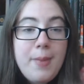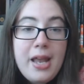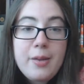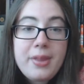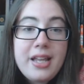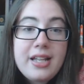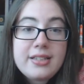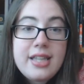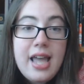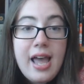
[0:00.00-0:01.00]
companion
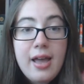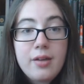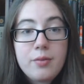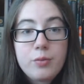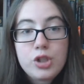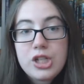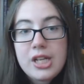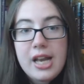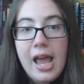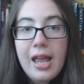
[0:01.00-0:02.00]
plants that
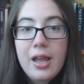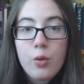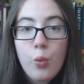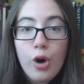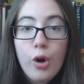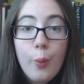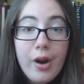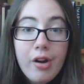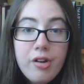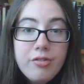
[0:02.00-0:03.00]
she and I weren't
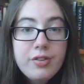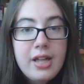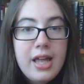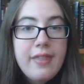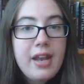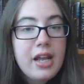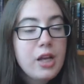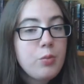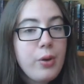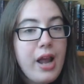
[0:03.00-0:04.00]
aware of that
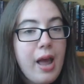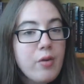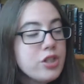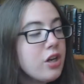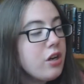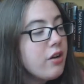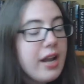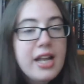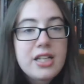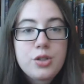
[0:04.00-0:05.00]
I could point out to
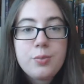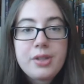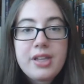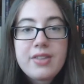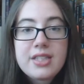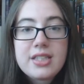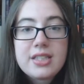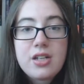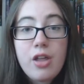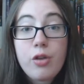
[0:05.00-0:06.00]
her, and I do believe
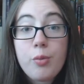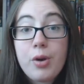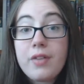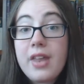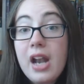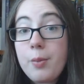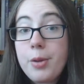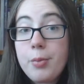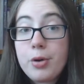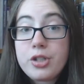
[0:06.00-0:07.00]
this is another book that
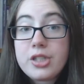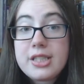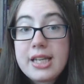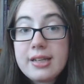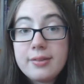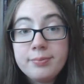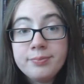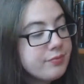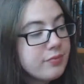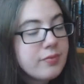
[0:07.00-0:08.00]
I'll be purchasing.
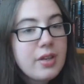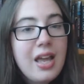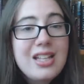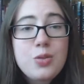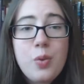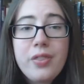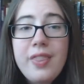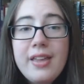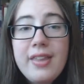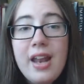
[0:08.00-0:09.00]
That's
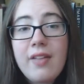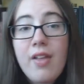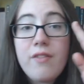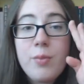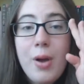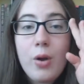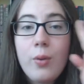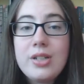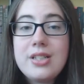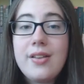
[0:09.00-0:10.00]
one thing that I love
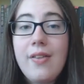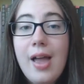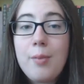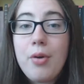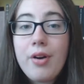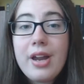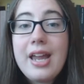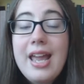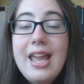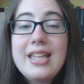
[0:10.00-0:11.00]
about going to the
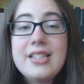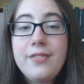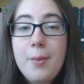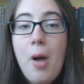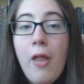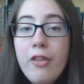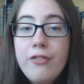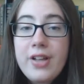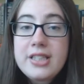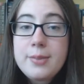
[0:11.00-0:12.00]
library, is if I'm on
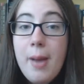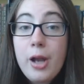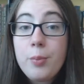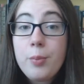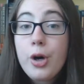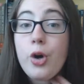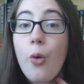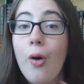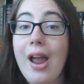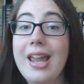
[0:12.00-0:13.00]
the fence about a book
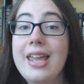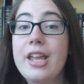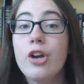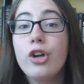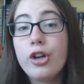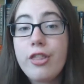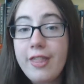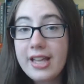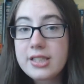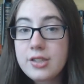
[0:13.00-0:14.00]
or I hear
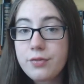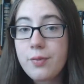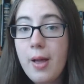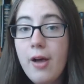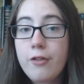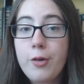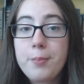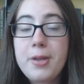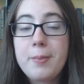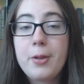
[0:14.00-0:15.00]
good things
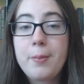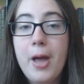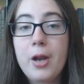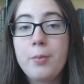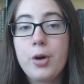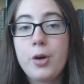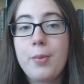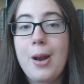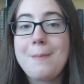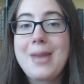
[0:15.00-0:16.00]
from people about a book,
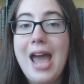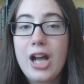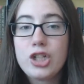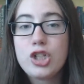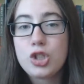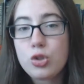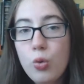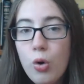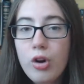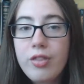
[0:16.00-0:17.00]
but I'm not
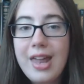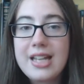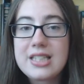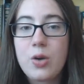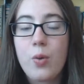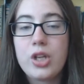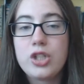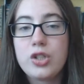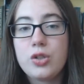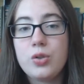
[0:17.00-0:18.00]
sure that it's
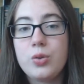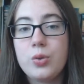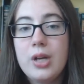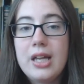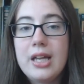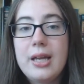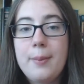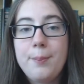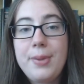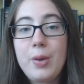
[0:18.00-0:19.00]
going to
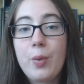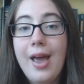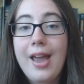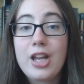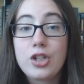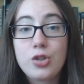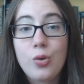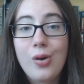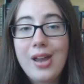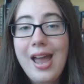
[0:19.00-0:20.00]
be what I
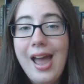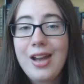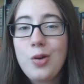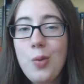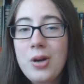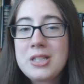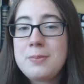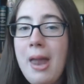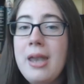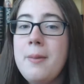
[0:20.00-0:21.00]
enjoy, I don't want
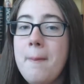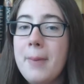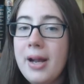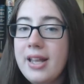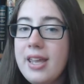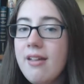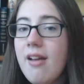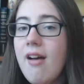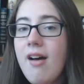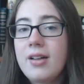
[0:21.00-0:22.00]
to spend
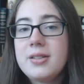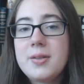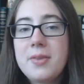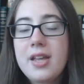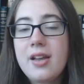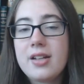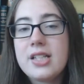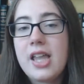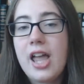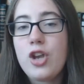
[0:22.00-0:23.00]
money on something
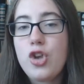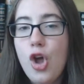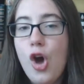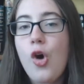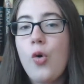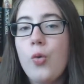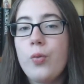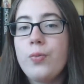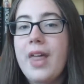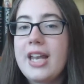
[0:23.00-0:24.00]
until I
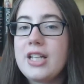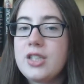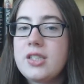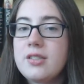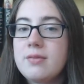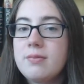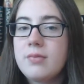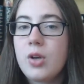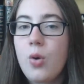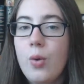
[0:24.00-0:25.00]
know that it's
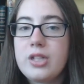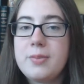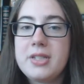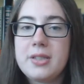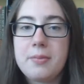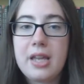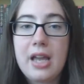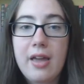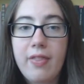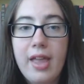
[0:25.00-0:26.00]
going to be
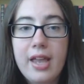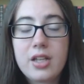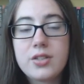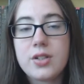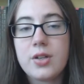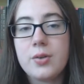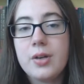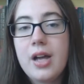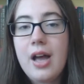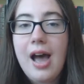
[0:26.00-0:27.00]
something I like.
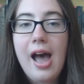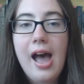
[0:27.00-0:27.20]
So